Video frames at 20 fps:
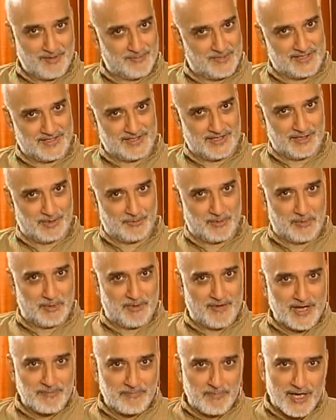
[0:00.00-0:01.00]
M.S. Gill. We'll
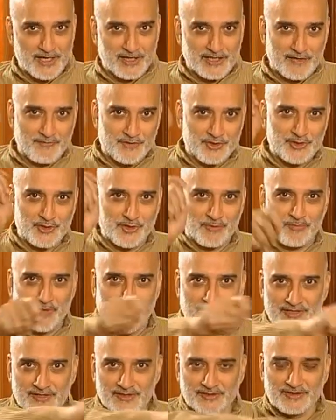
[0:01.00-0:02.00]
be right back after a short break.